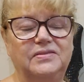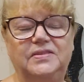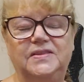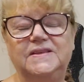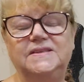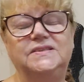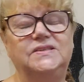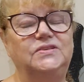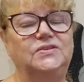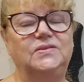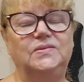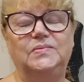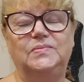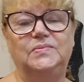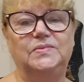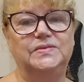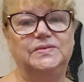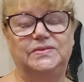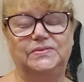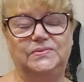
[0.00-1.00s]
This trip
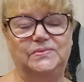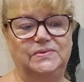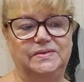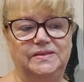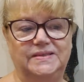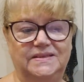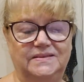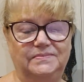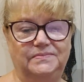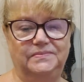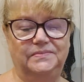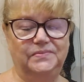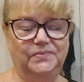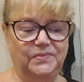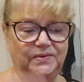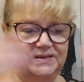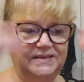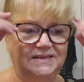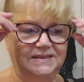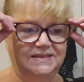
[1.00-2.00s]
was awesome.
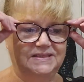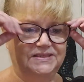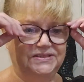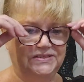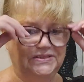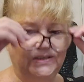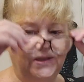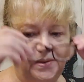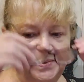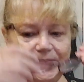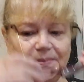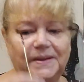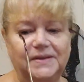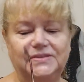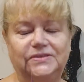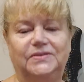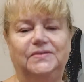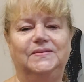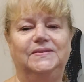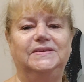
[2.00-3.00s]
We did so
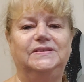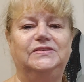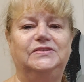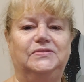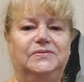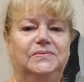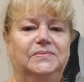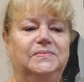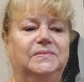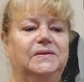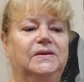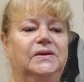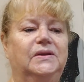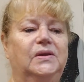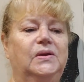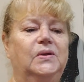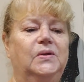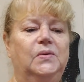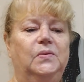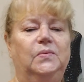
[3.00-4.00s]
much on this trip.
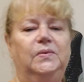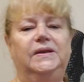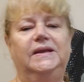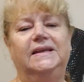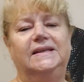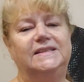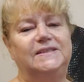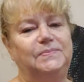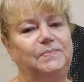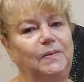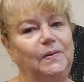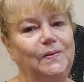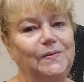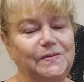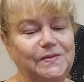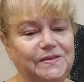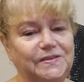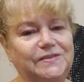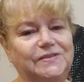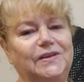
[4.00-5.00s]
We
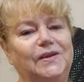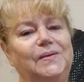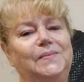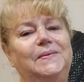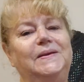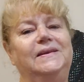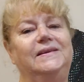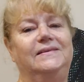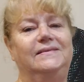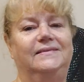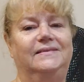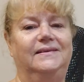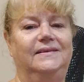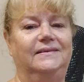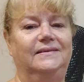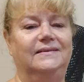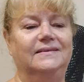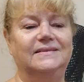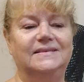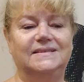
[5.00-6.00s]
explored so many
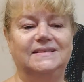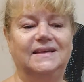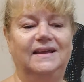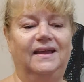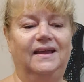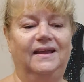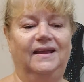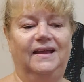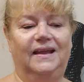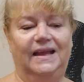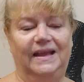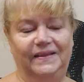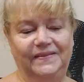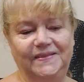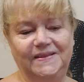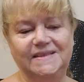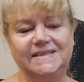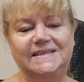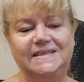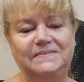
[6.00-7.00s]
things. And
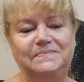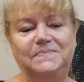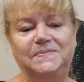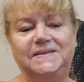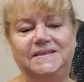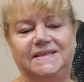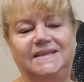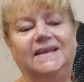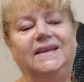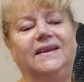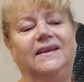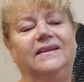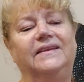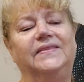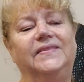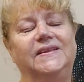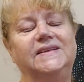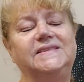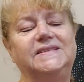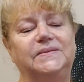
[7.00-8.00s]
this in particular,
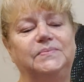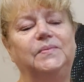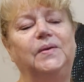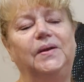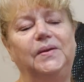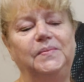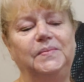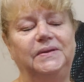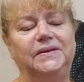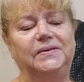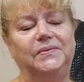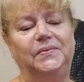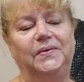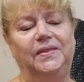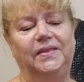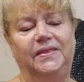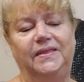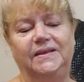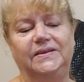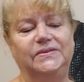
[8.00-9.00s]
this moment
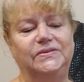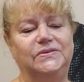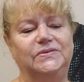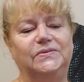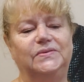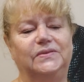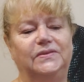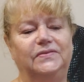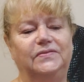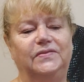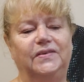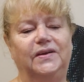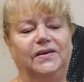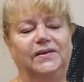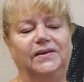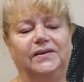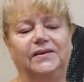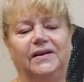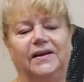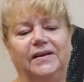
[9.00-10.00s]
when Thing took the
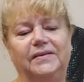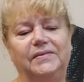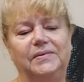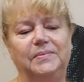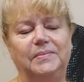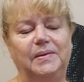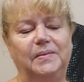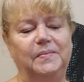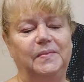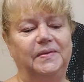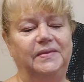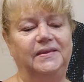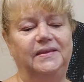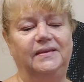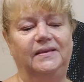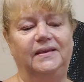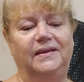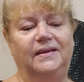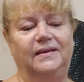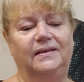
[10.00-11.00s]
photo, I remember
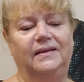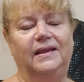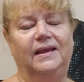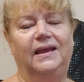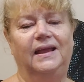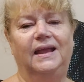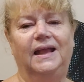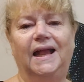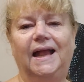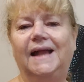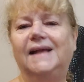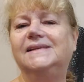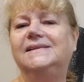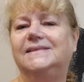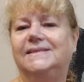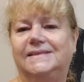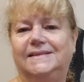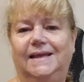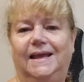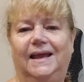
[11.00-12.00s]
thinking how
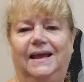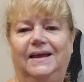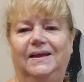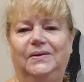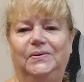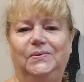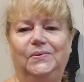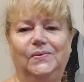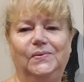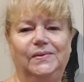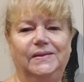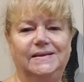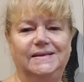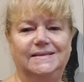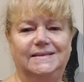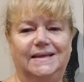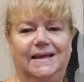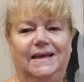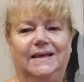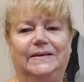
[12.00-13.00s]
sad all
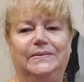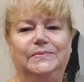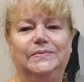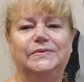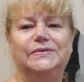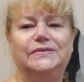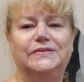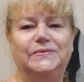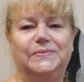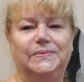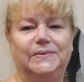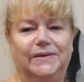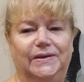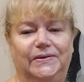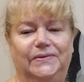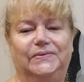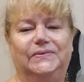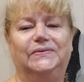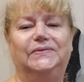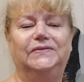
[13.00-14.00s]
these animals were
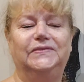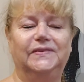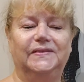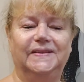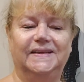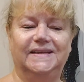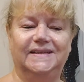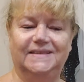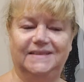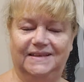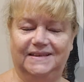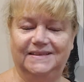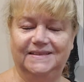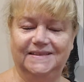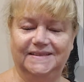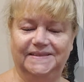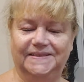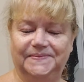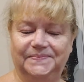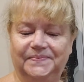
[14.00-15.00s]
killed for their
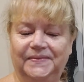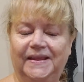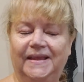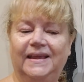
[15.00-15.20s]
tusks.